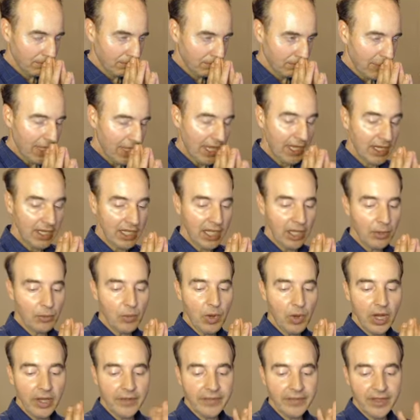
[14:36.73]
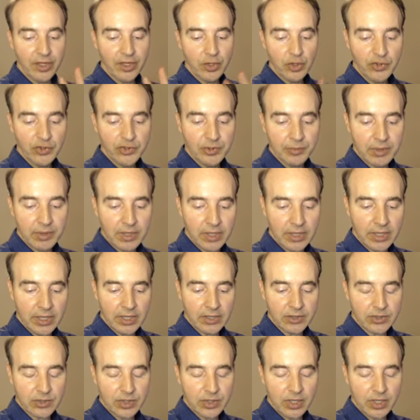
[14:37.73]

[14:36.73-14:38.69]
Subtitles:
And again, while I think ultimately